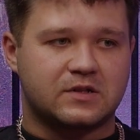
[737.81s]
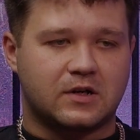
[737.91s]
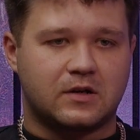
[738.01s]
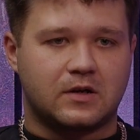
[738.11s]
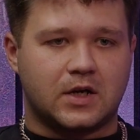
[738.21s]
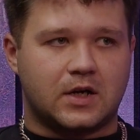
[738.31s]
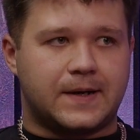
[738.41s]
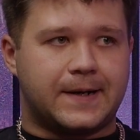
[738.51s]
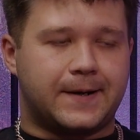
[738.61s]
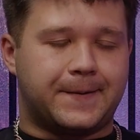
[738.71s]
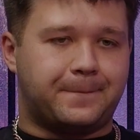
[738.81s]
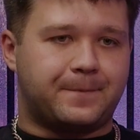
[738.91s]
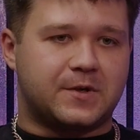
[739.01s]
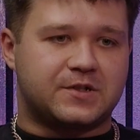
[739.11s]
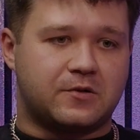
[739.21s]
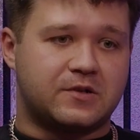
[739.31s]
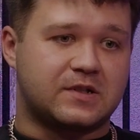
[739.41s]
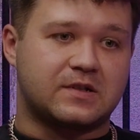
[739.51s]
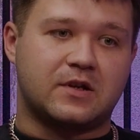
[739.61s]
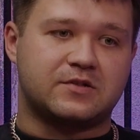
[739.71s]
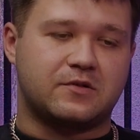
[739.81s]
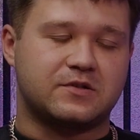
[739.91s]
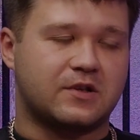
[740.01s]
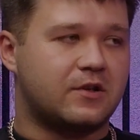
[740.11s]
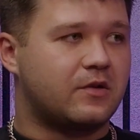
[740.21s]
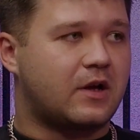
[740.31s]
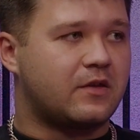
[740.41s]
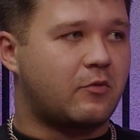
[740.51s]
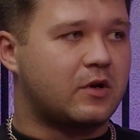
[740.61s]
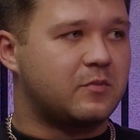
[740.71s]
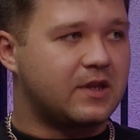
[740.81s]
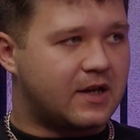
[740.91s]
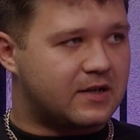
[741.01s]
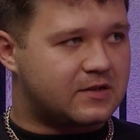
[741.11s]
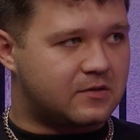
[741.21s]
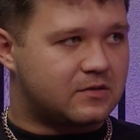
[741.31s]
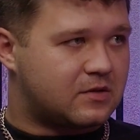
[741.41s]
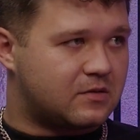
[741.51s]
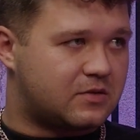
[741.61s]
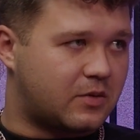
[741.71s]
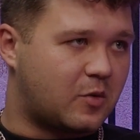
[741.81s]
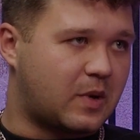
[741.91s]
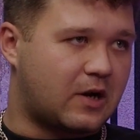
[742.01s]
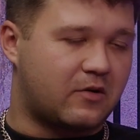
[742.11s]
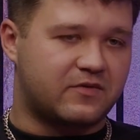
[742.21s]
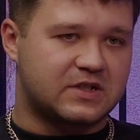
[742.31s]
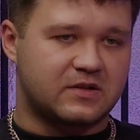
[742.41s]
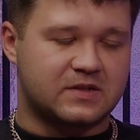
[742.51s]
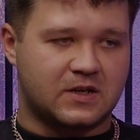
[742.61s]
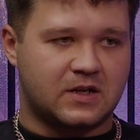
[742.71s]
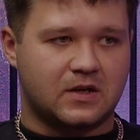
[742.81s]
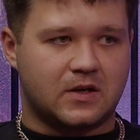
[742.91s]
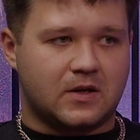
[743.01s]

So as soon as I knew that they wanted me there to help out and facilitate,